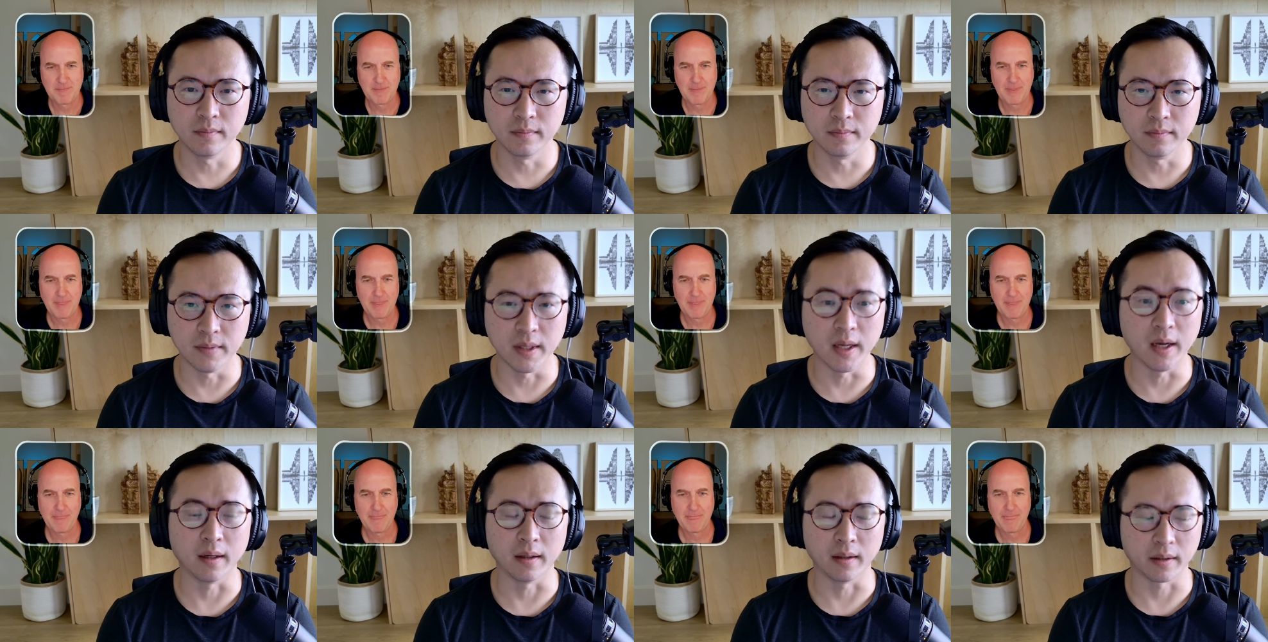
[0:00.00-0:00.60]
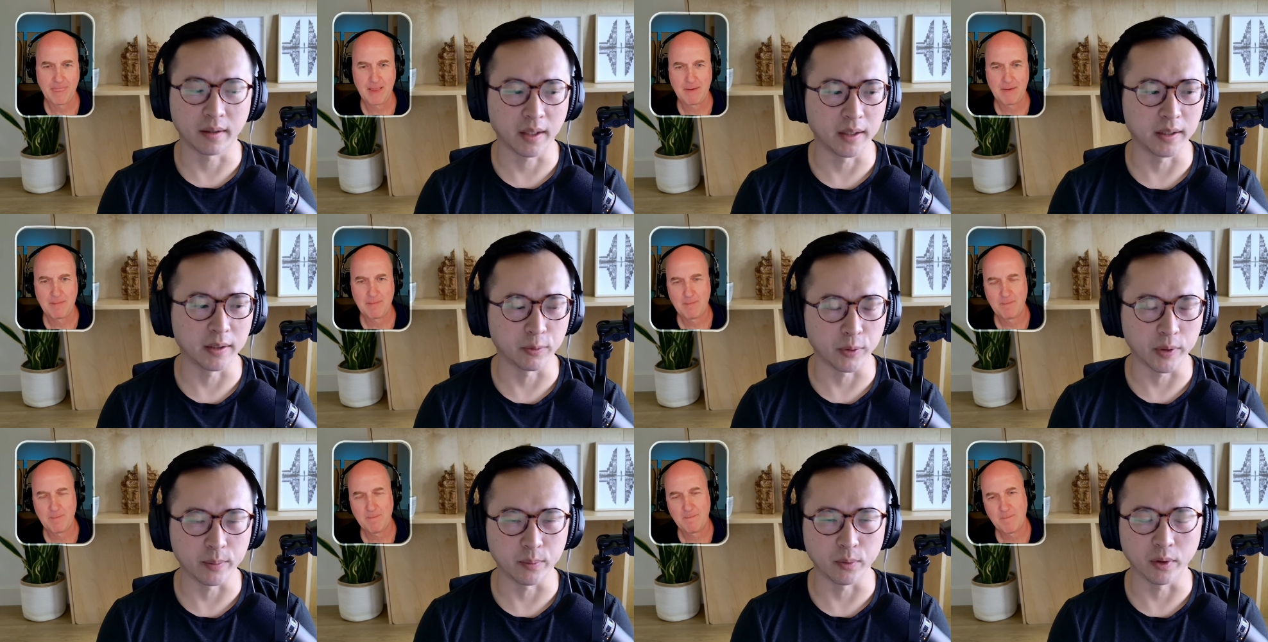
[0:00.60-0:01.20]
Speaker 1: Yeah, I can't
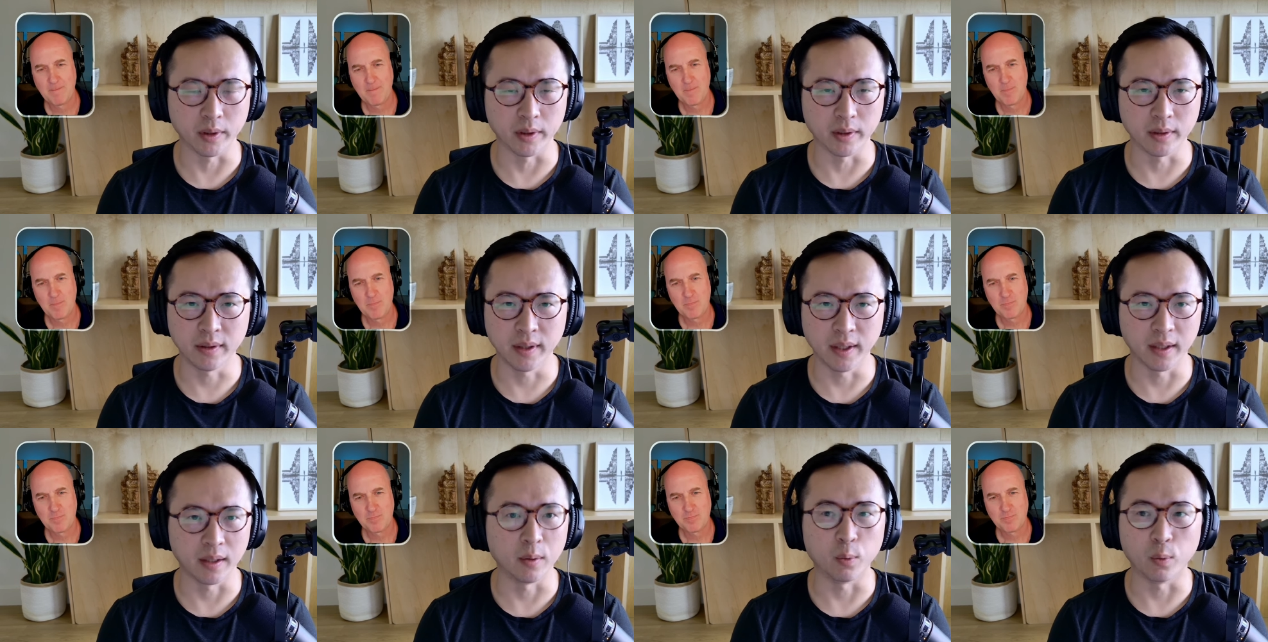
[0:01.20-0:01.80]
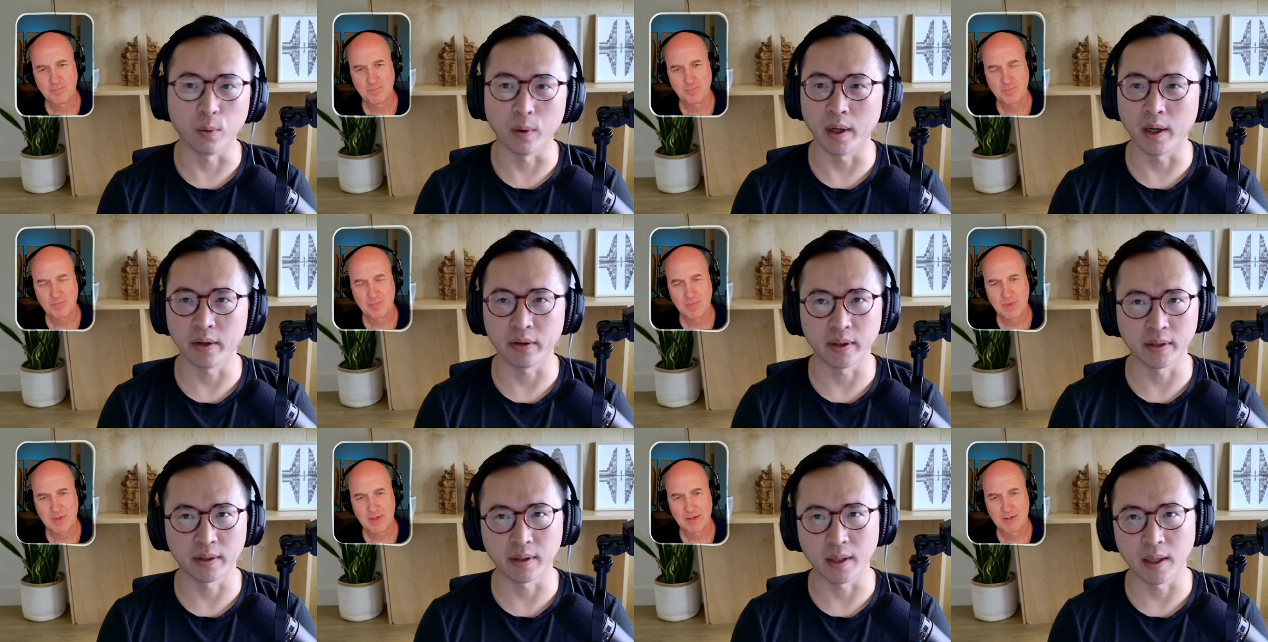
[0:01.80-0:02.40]
agree more. And where I
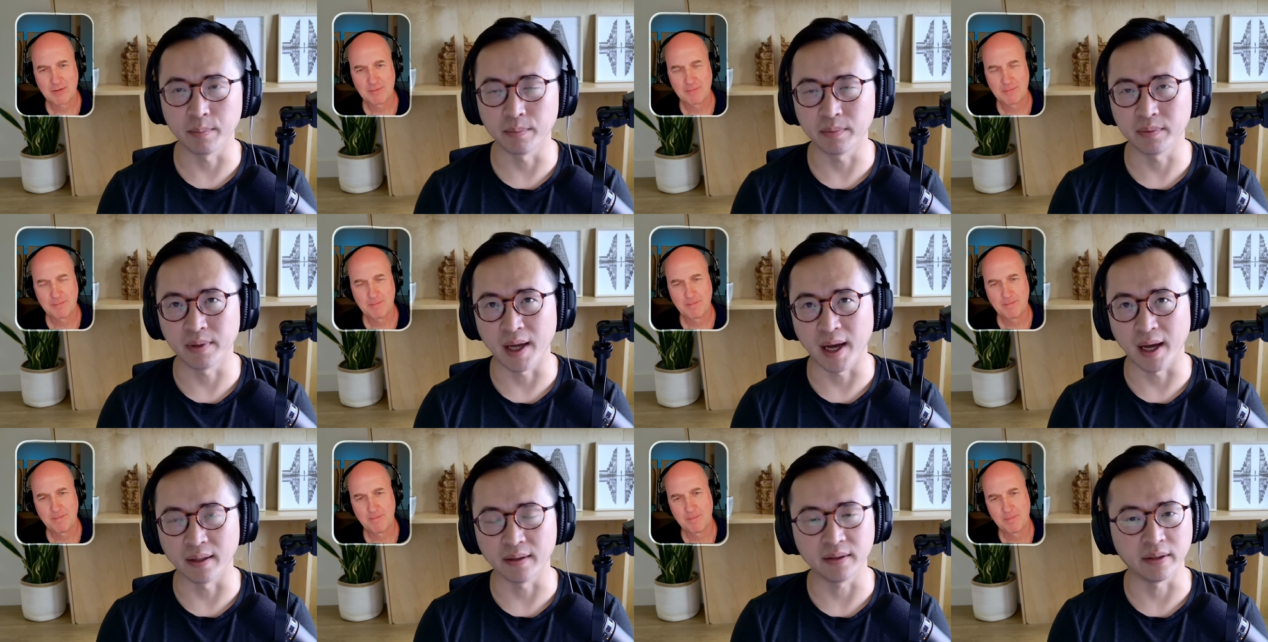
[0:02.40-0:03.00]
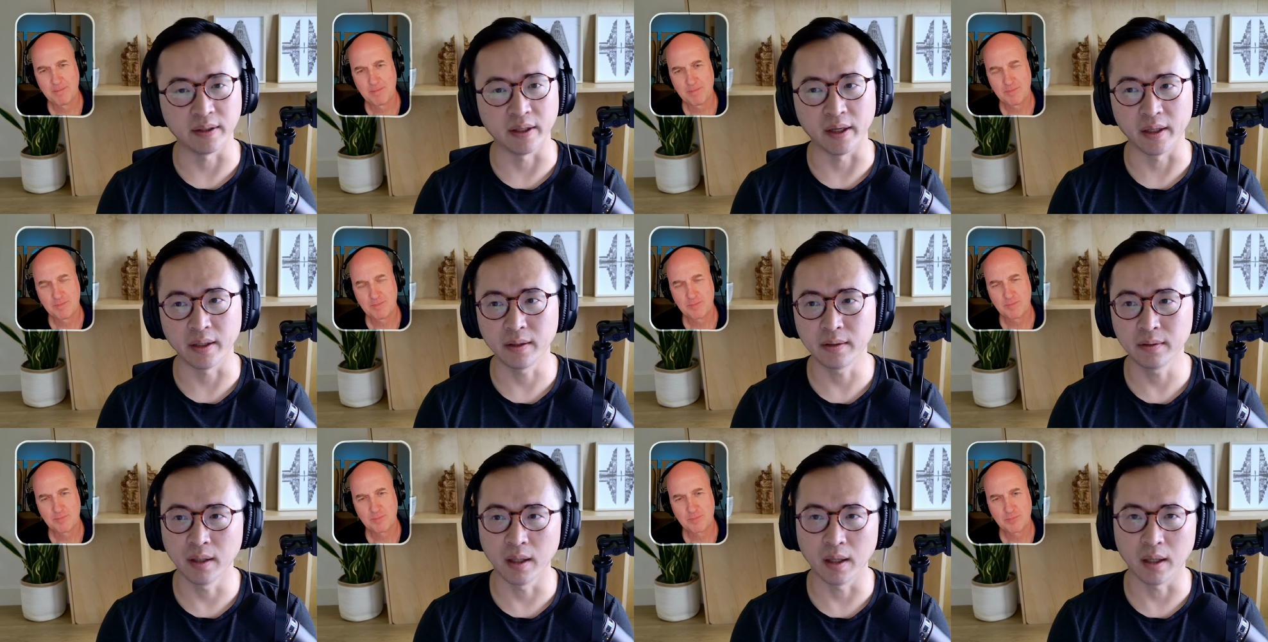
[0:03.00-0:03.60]
think I'm at today,
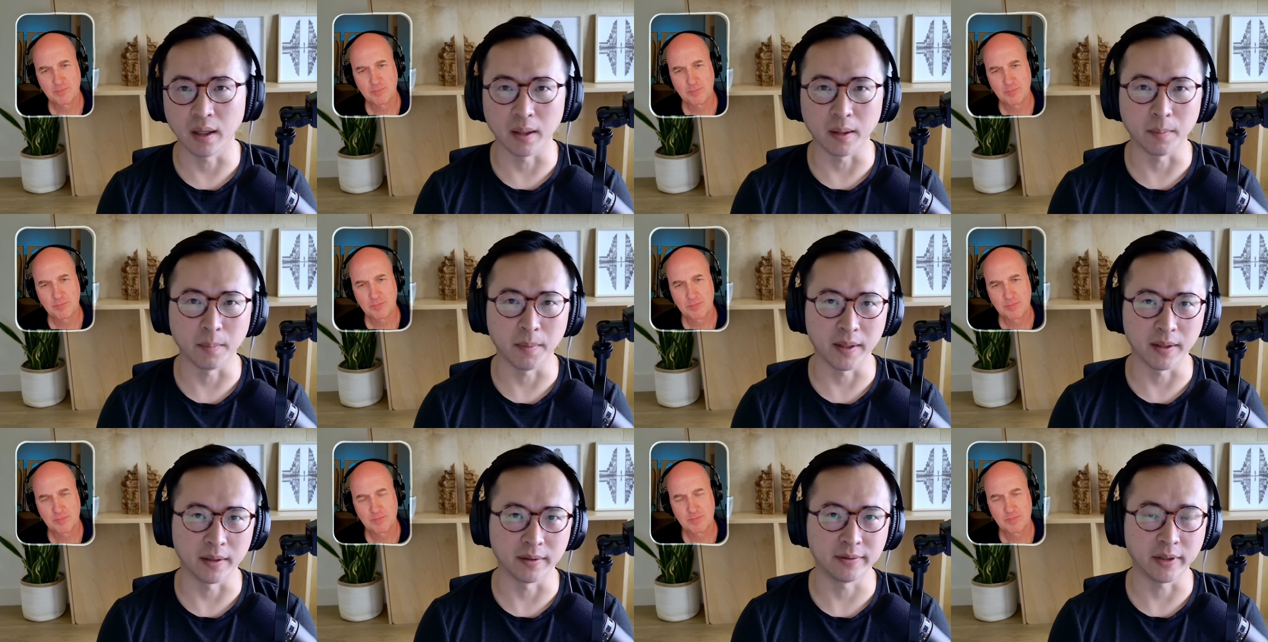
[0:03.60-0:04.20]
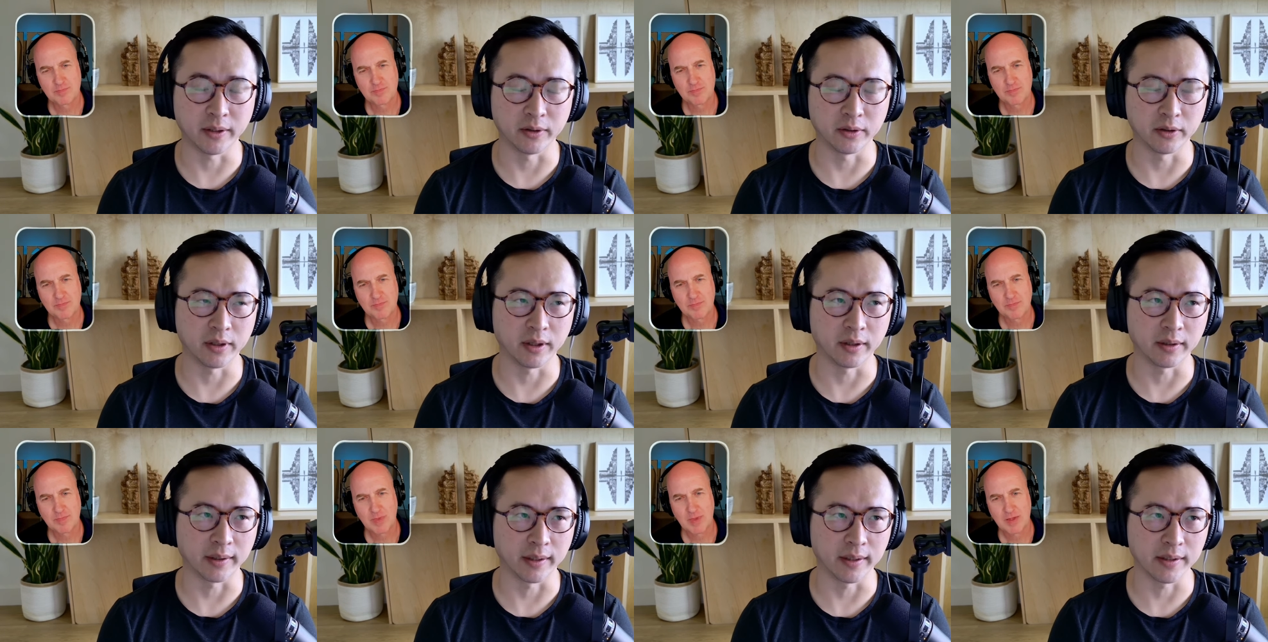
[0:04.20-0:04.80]
um, at a tender
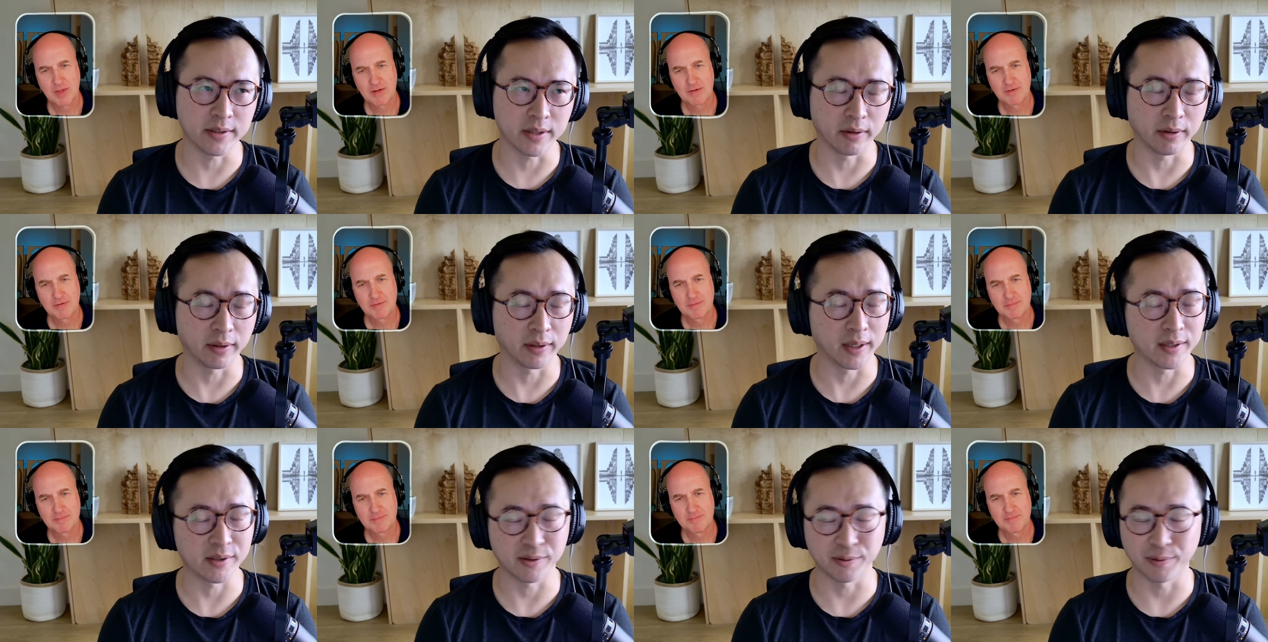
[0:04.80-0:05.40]
young age, I think I still